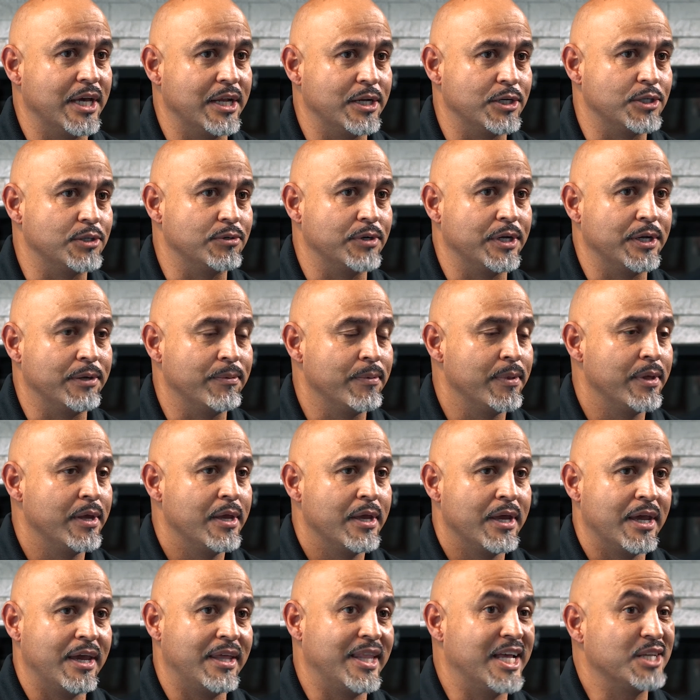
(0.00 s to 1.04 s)
to dentistry.
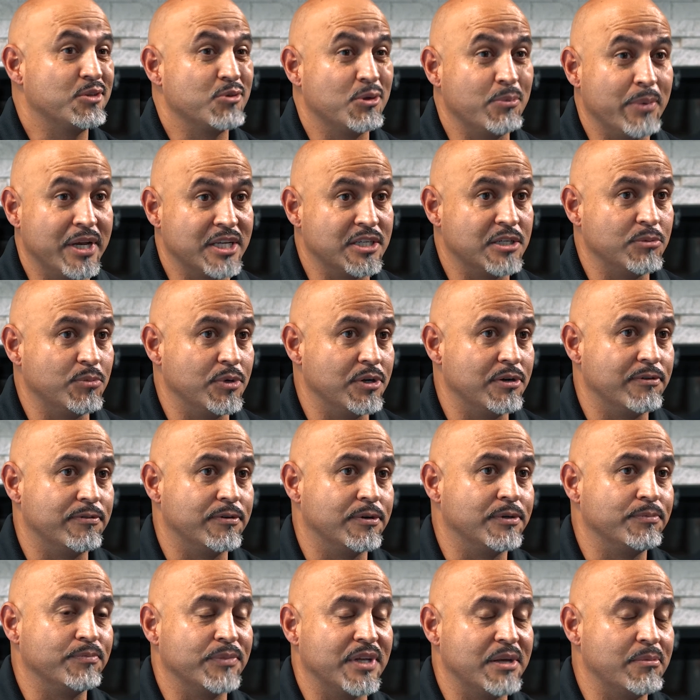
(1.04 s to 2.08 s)
And that's what makes it
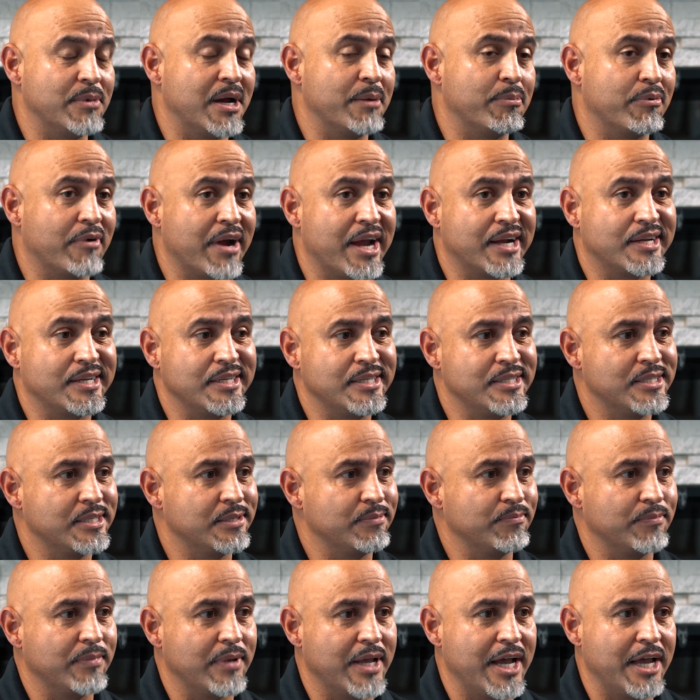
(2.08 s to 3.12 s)
beautiful. In my
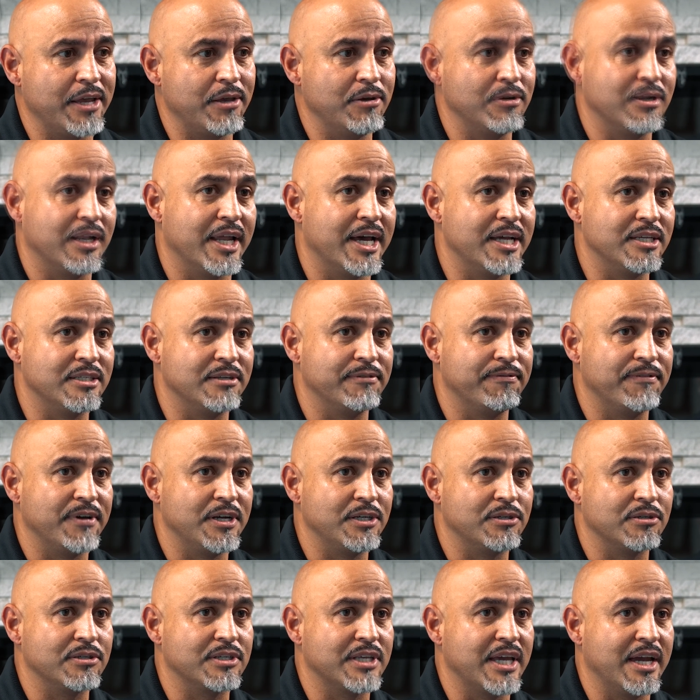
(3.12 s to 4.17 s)
practice, I utilize the
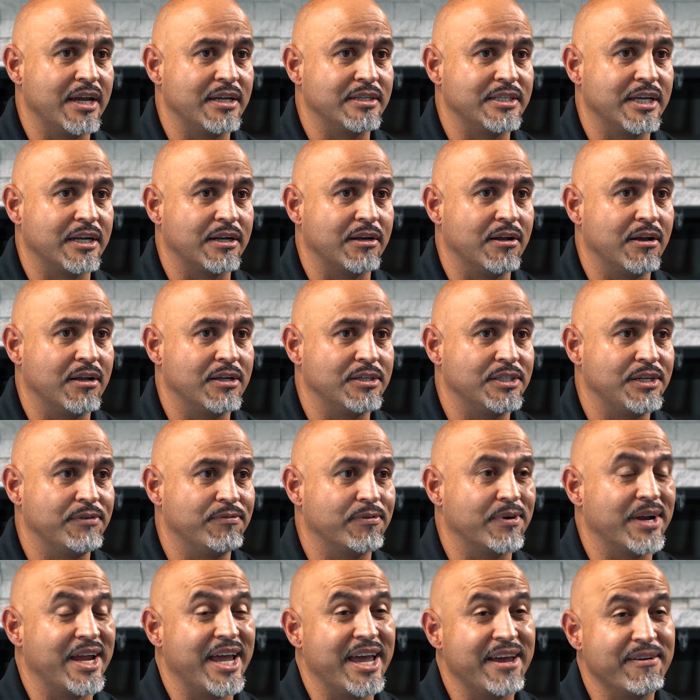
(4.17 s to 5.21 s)
facial scanning technology
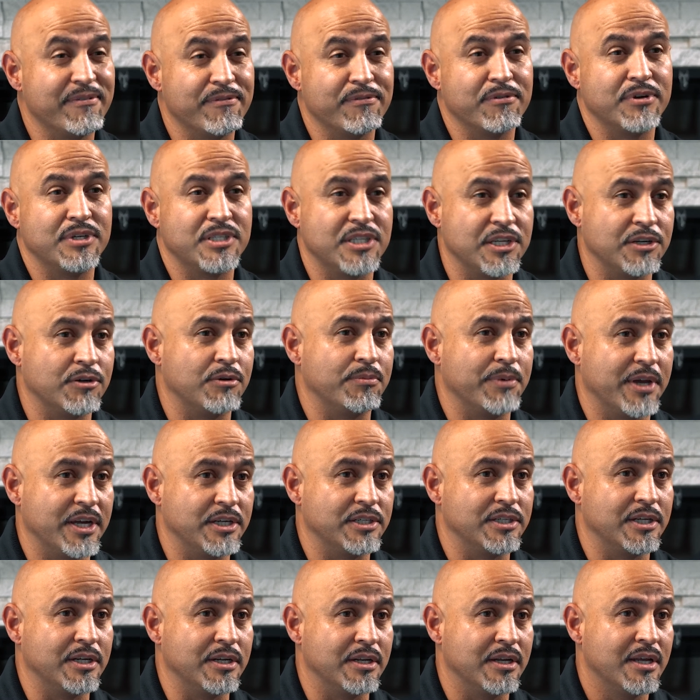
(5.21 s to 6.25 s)
for every single
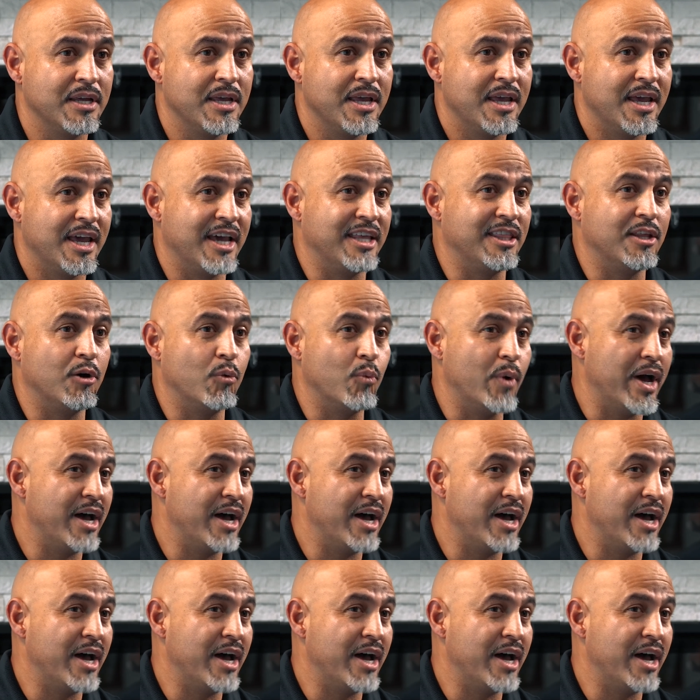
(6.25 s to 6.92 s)
patient. And the